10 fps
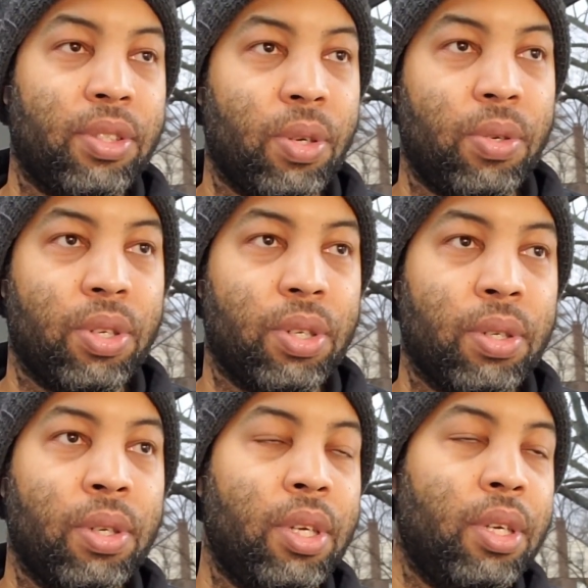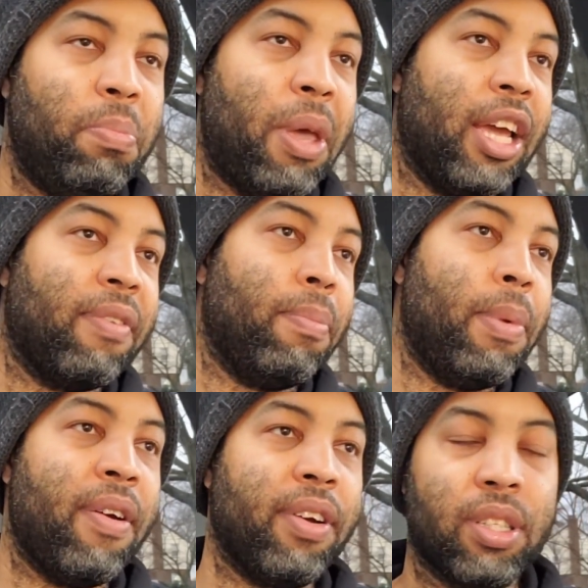So your Bank of
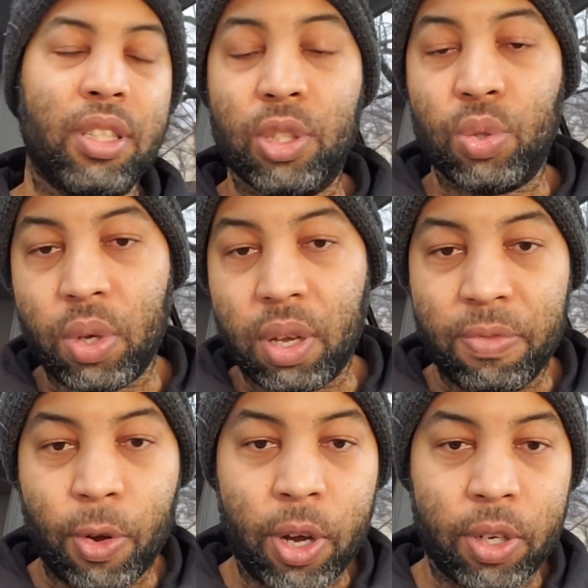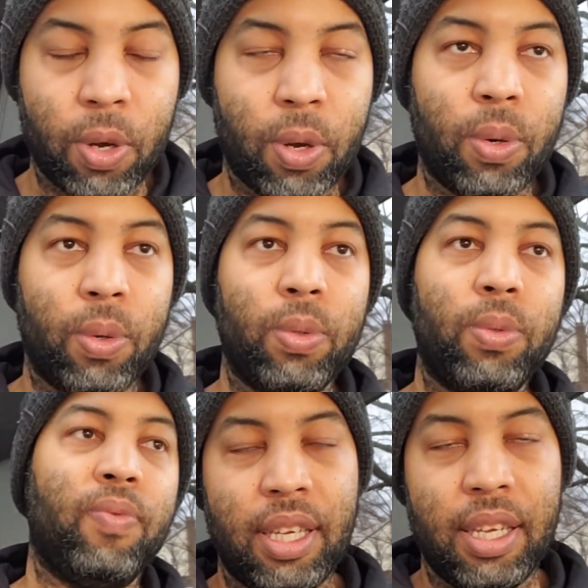America's, Wells Fargo,
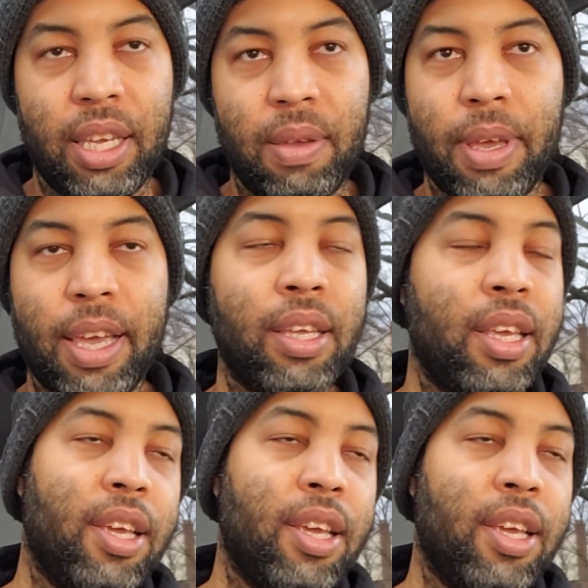TD Bank,